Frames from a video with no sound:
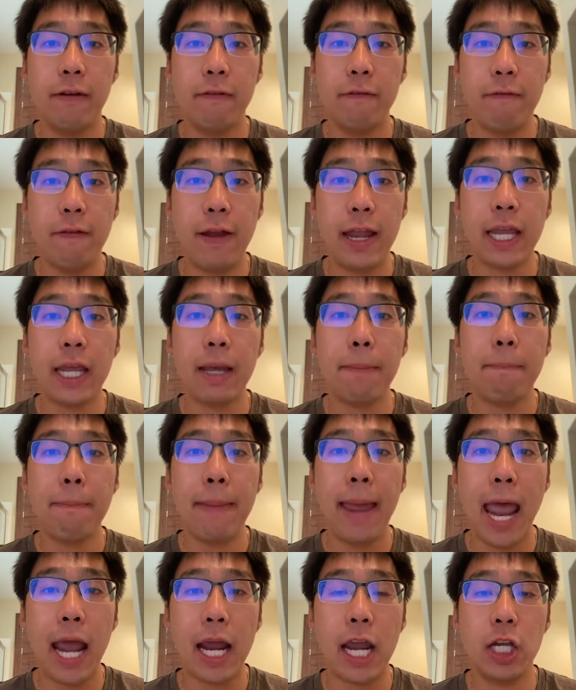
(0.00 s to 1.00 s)
fake
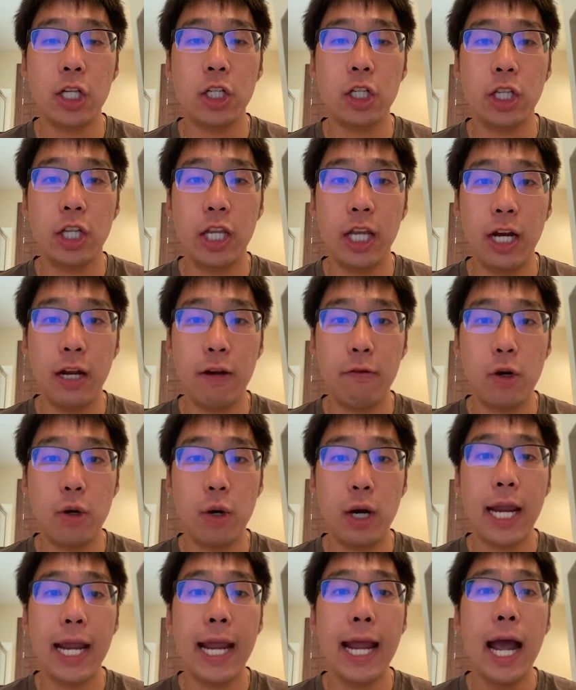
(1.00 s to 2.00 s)
package
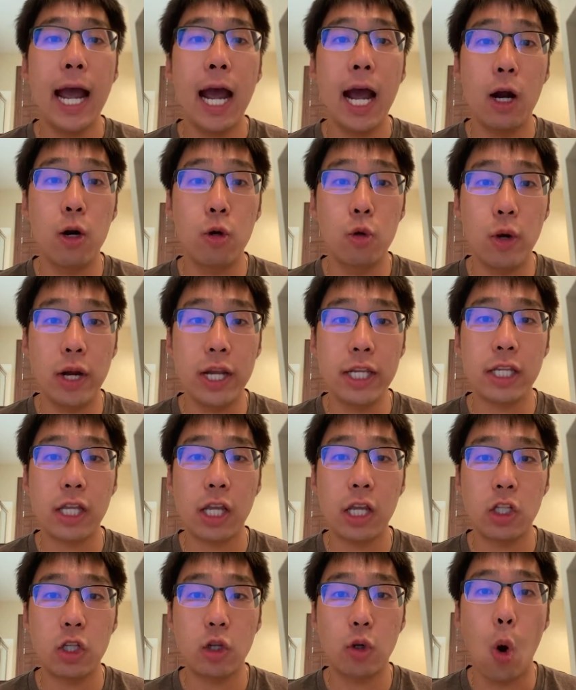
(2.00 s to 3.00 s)
delivery a
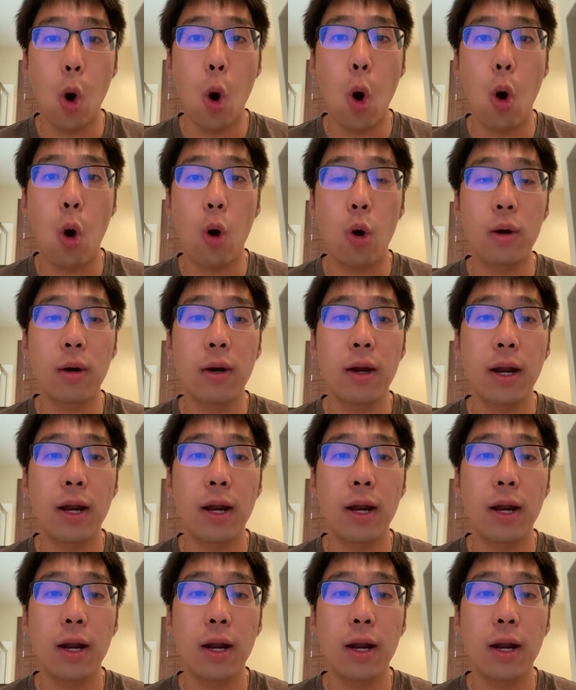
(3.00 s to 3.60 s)
risk score.